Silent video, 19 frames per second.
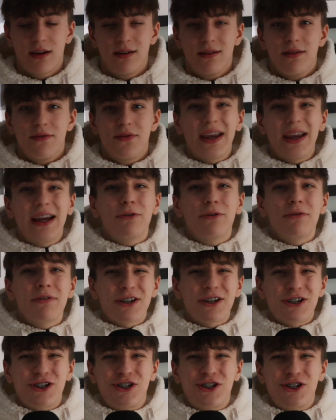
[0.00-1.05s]
The year of
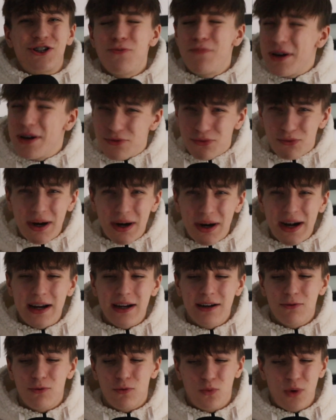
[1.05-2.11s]
the stupid
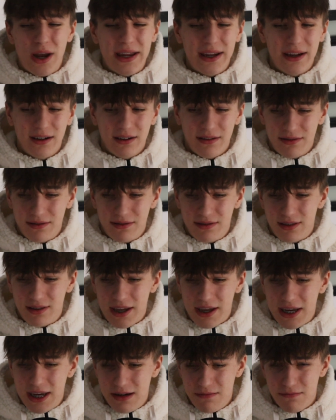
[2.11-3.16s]
rear wing
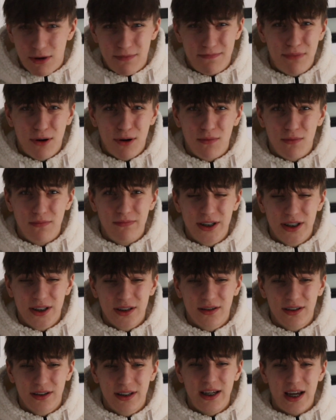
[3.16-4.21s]
thingy-mabobs.